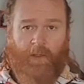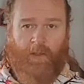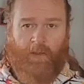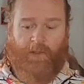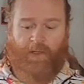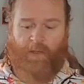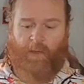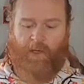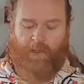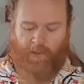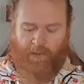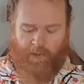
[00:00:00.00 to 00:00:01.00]

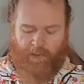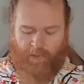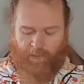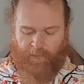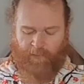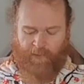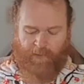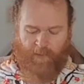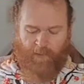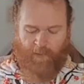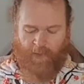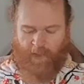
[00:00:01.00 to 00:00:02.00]
seaweed knots, some